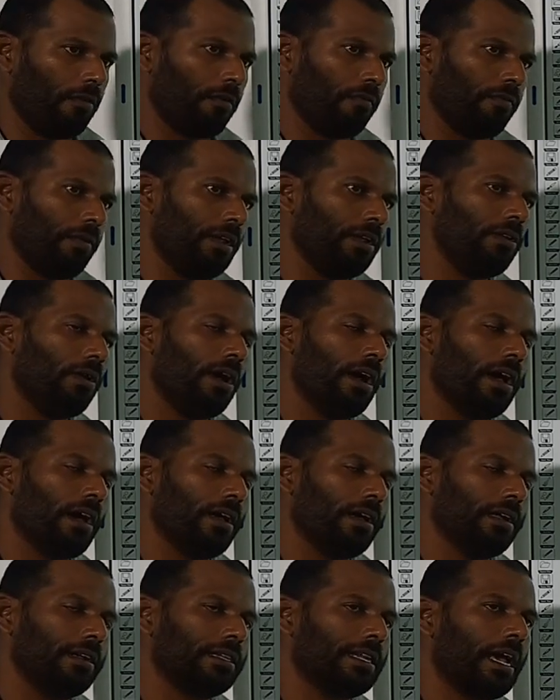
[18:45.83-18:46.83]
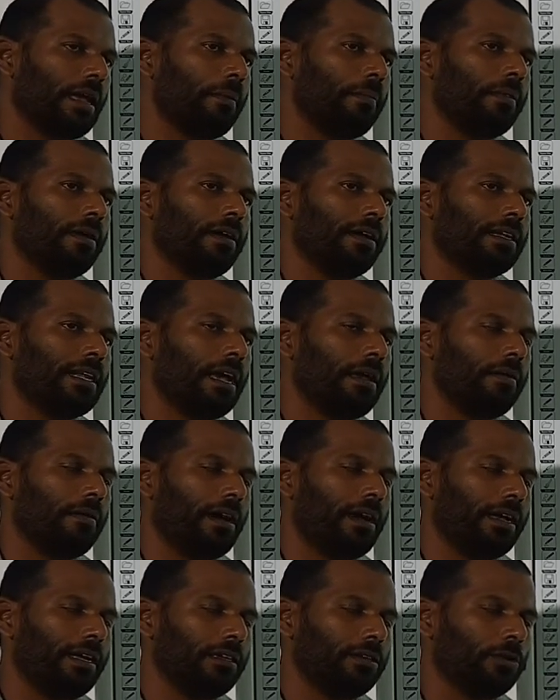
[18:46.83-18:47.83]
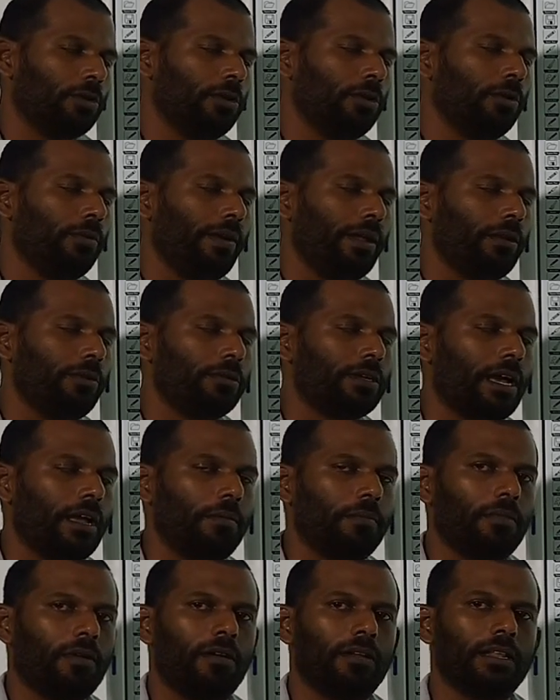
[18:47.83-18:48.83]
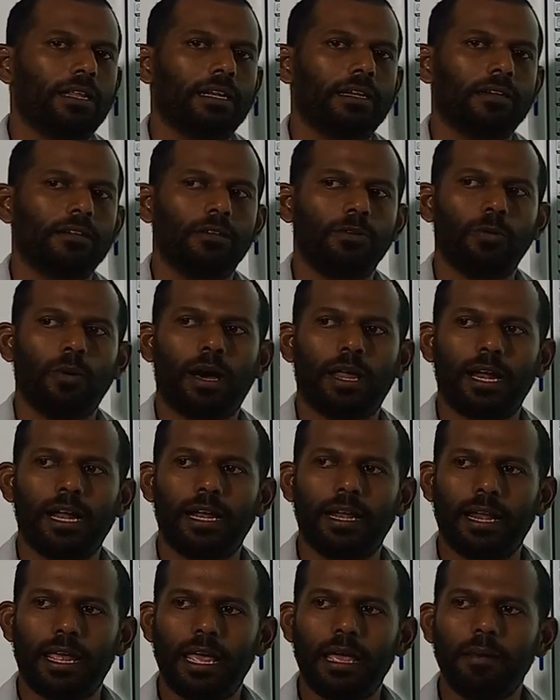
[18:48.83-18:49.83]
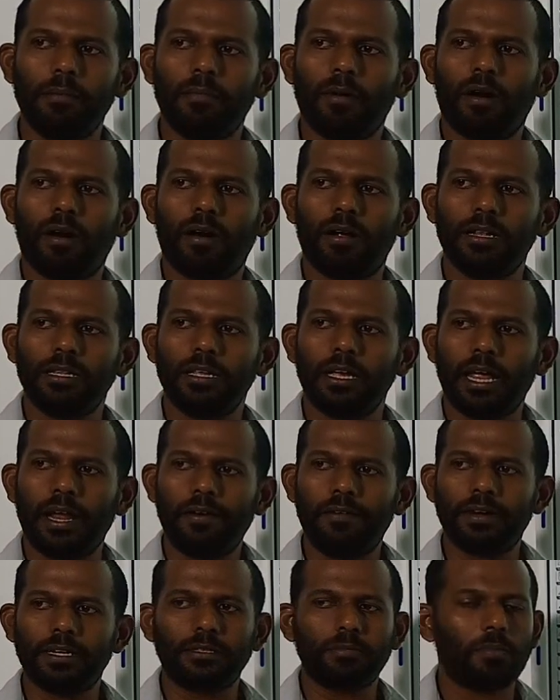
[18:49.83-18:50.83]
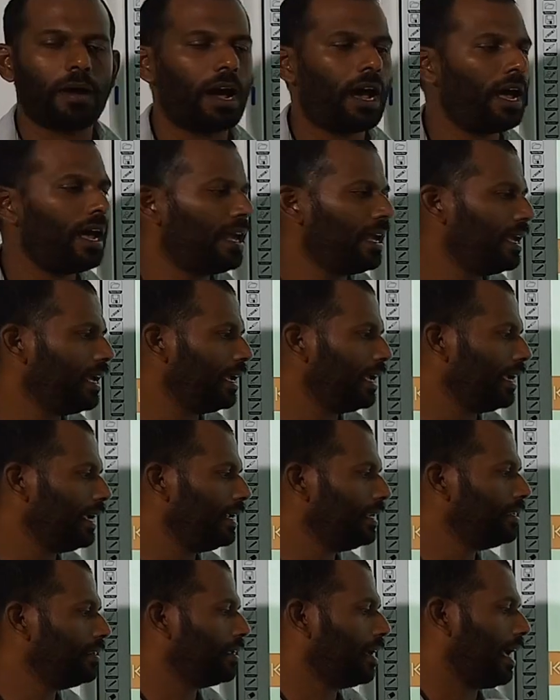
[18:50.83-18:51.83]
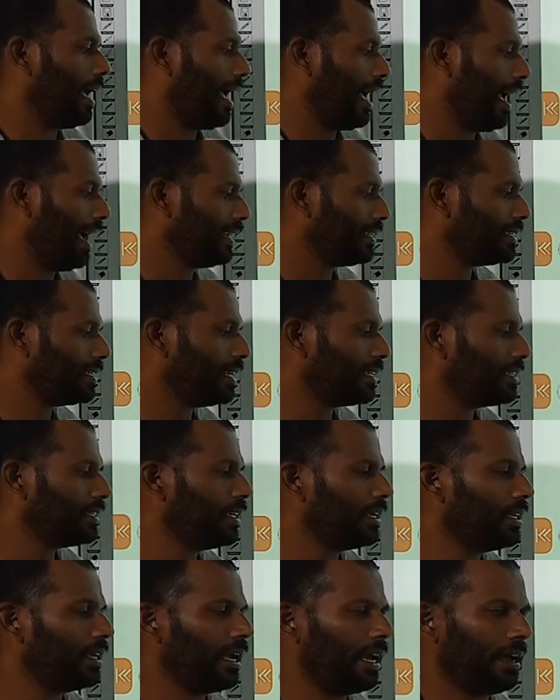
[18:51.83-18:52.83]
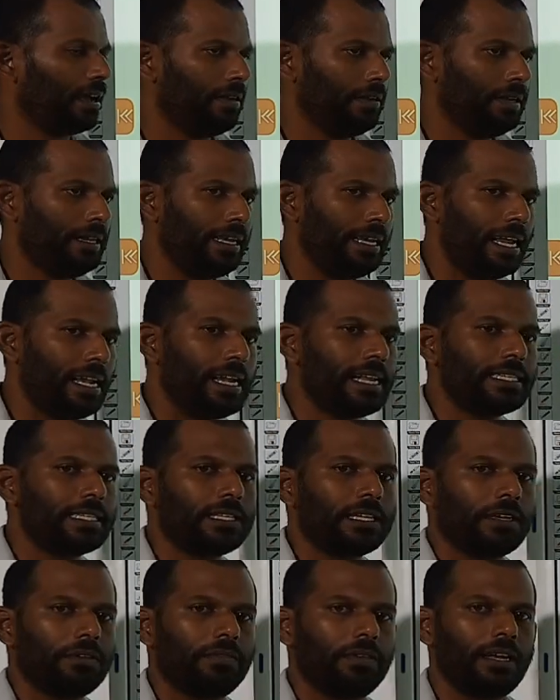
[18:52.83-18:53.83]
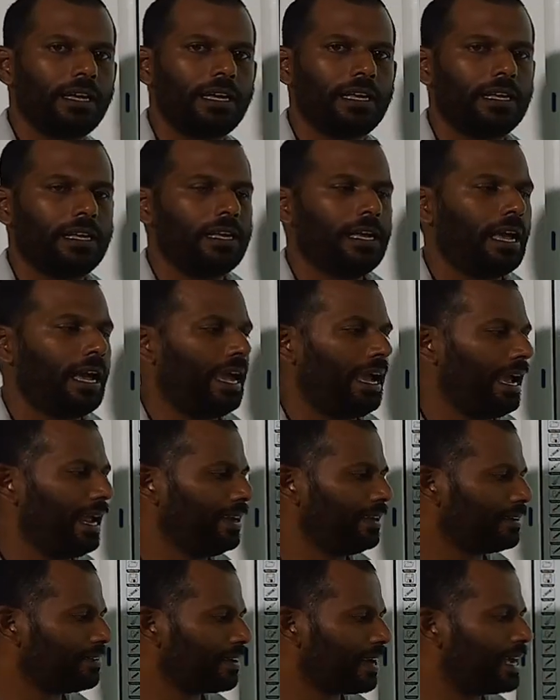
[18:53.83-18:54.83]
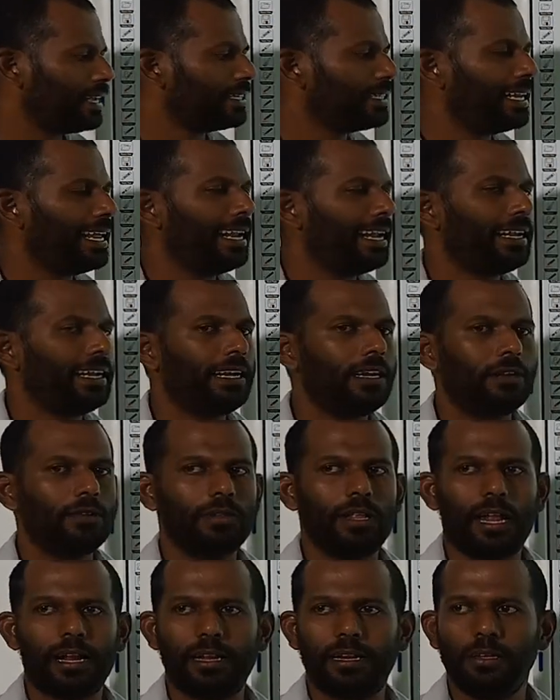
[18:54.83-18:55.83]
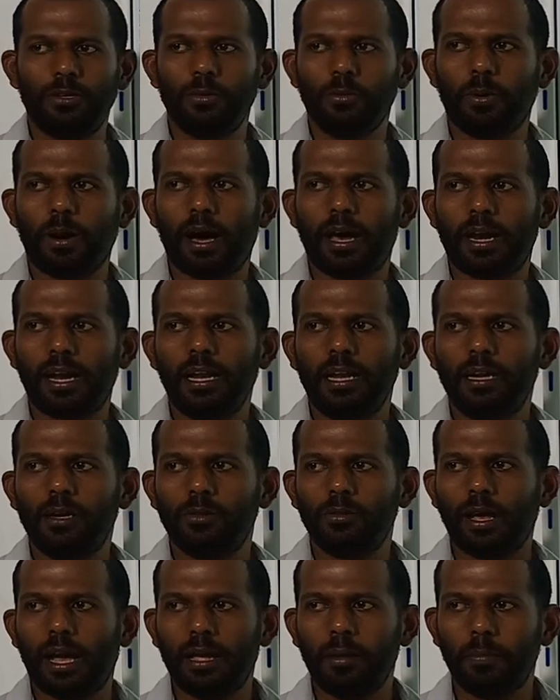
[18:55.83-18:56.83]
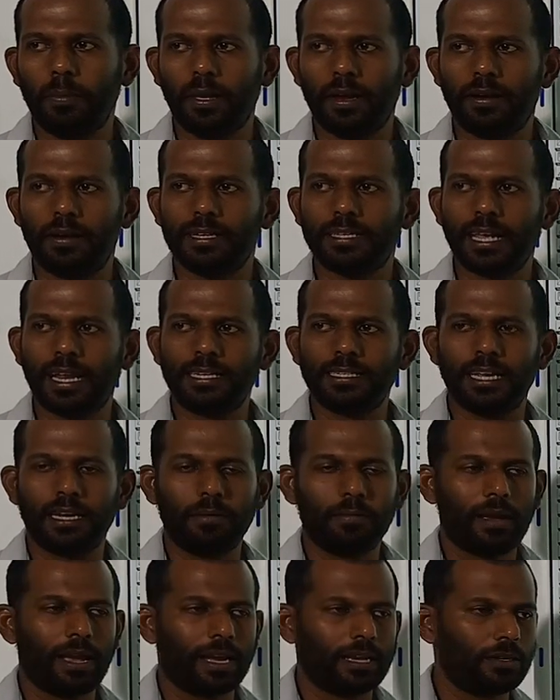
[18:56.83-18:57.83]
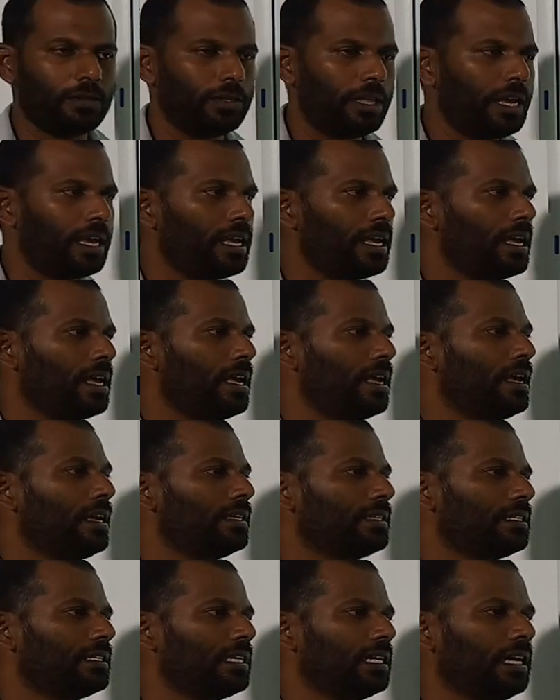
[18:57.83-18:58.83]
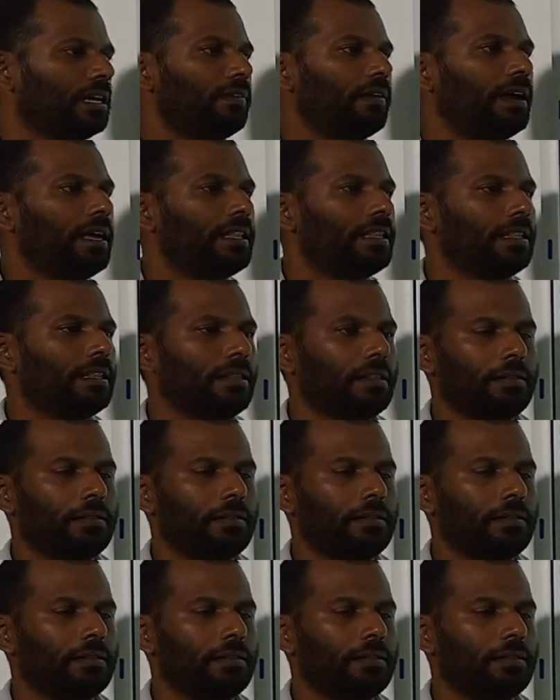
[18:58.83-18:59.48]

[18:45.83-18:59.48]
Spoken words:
When you type, I told you when you type on the URL name on the address bar, it access the DNS server and translate into that URL into the IP address and send back to the server